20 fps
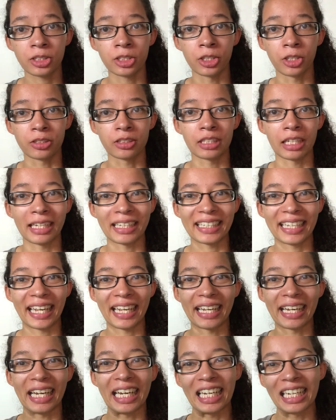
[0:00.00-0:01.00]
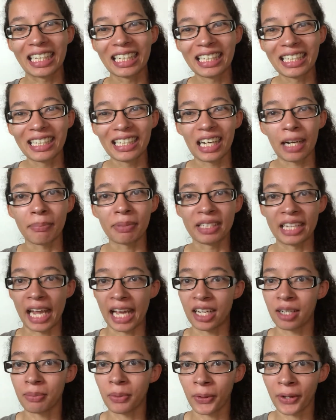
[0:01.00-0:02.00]
She looked like a
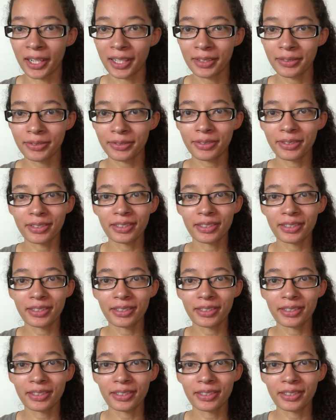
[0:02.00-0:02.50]
banana morph.